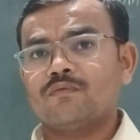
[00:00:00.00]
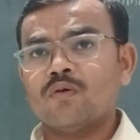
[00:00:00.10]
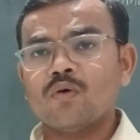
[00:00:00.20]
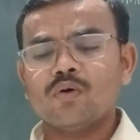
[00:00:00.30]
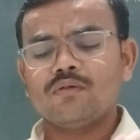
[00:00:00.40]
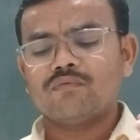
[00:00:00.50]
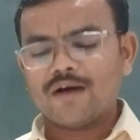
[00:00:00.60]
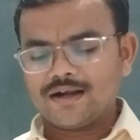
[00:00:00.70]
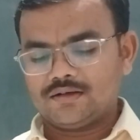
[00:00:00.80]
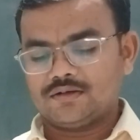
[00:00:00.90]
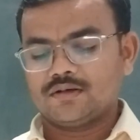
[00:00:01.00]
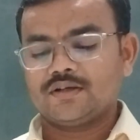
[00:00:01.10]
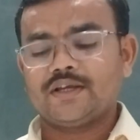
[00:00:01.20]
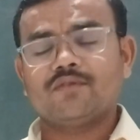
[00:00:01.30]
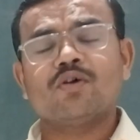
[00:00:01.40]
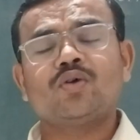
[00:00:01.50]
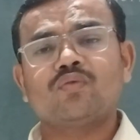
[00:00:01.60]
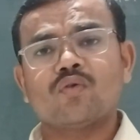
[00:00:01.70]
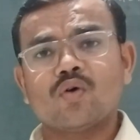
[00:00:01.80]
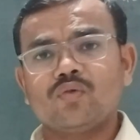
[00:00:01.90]
whole world. He
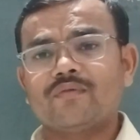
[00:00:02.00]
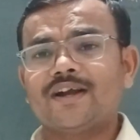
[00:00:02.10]
want whole